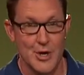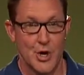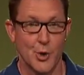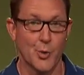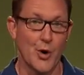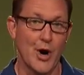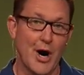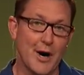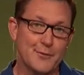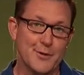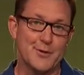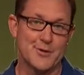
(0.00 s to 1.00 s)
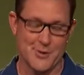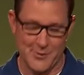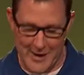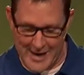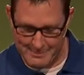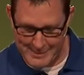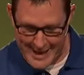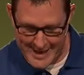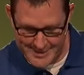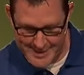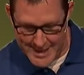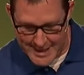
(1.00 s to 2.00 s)
who were often described
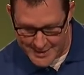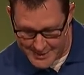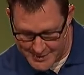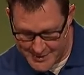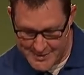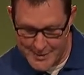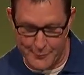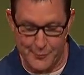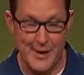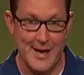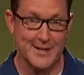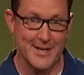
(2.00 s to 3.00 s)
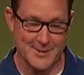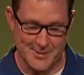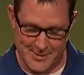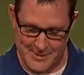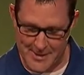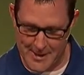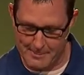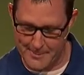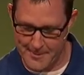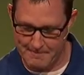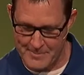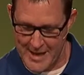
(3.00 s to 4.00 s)
as stiff necked and
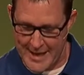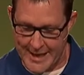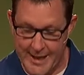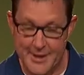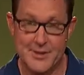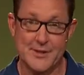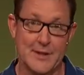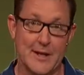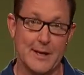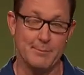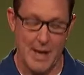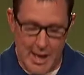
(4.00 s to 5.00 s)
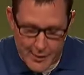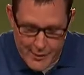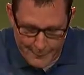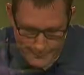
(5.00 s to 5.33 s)
stubborn, he exclaimed, The